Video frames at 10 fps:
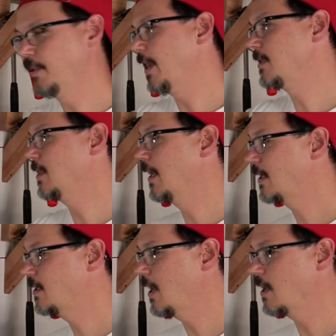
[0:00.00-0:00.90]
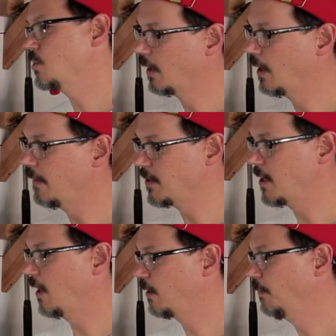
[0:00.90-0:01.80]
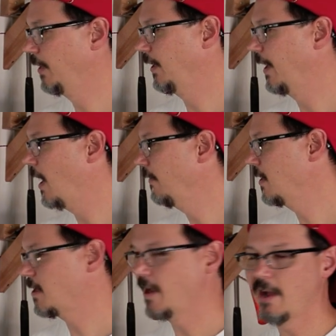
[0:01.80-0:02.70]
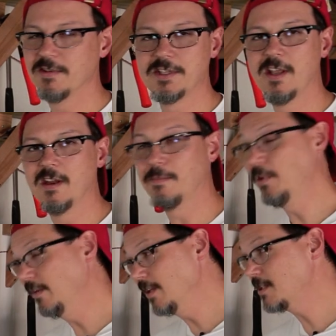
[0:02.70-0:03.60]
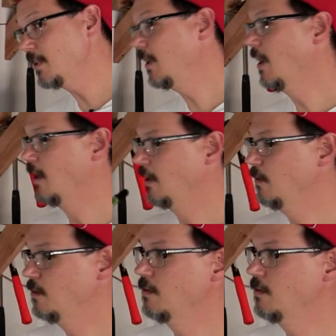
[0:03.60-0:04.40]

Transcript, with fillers: that to the next stage. If it's not completely obvious, and I haven't stated it previously, you do